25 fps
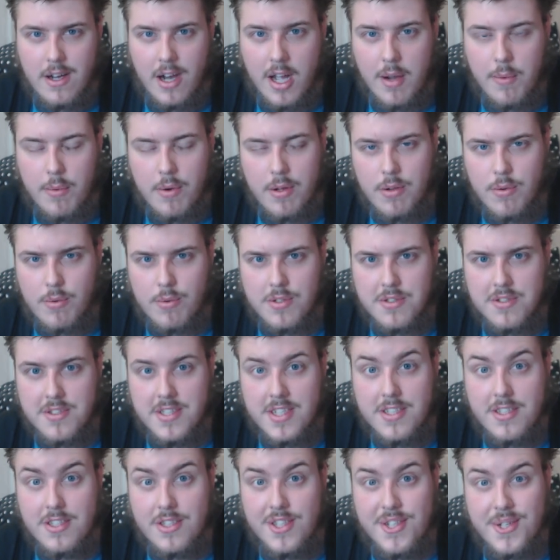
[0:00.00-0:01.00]
I will
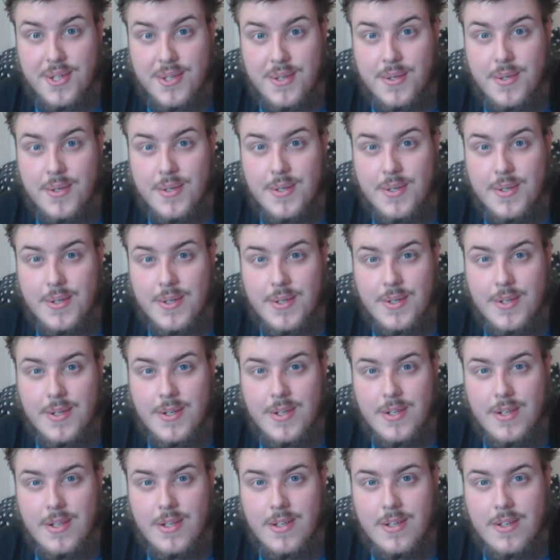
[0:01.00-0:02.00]
resist you,
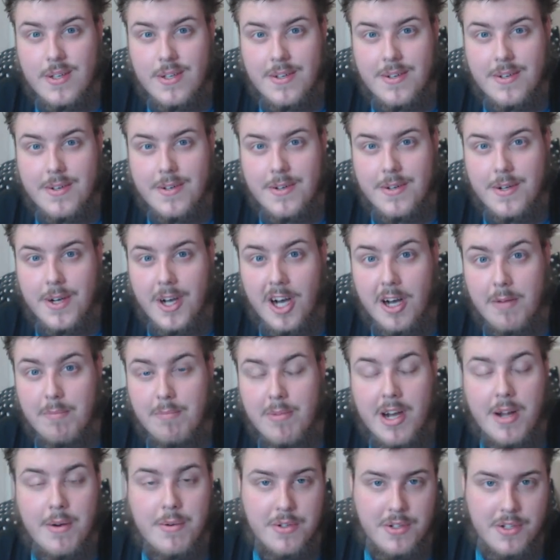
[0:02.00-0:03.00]
and
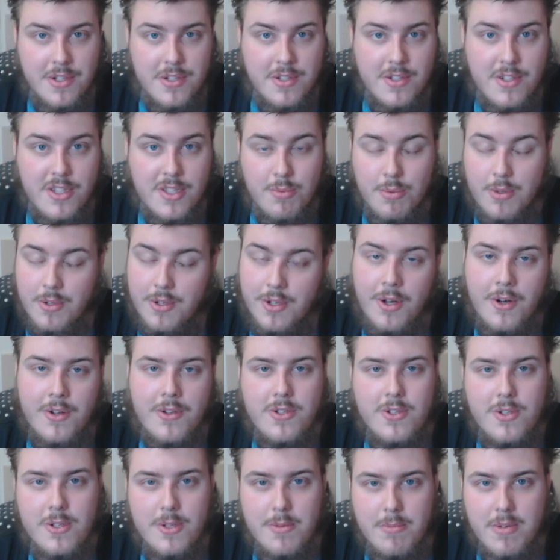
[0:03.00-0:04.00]
my resistance will
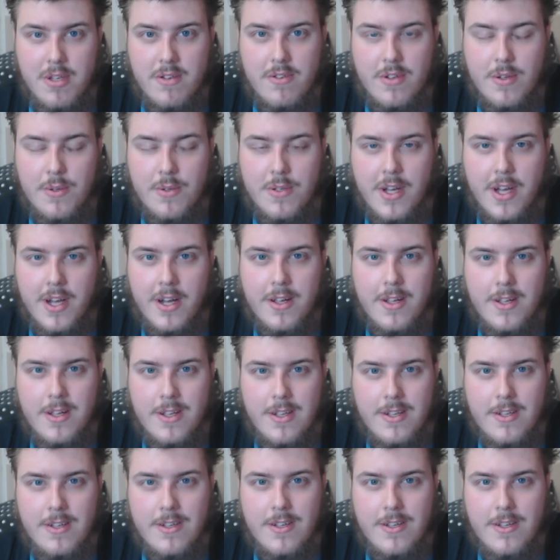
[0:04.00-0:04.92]
not be futile.